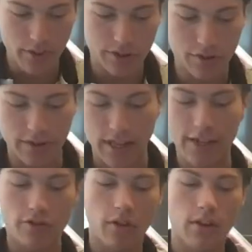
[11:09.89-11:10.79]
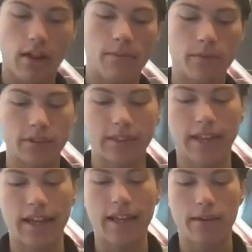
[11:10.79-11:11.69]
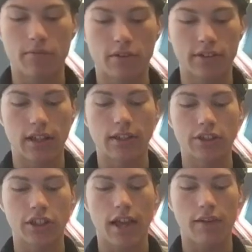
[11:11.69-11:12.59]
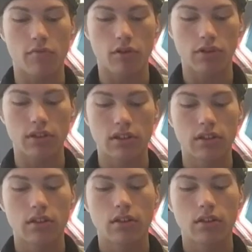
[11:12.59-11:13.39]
Richards and Angelina Love versus Eddie Edwards and Alicia Edwards.